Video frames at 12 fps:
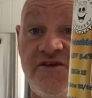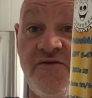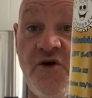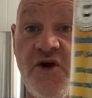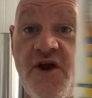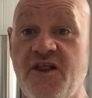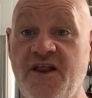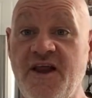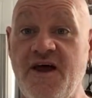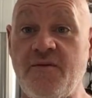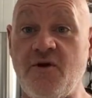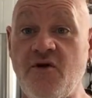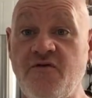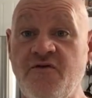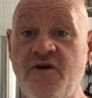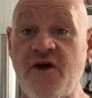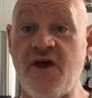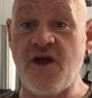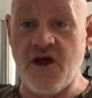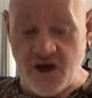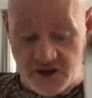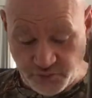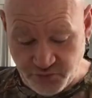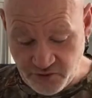If I can get the label off,
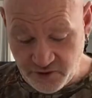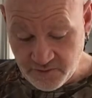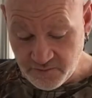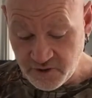that's brilliant,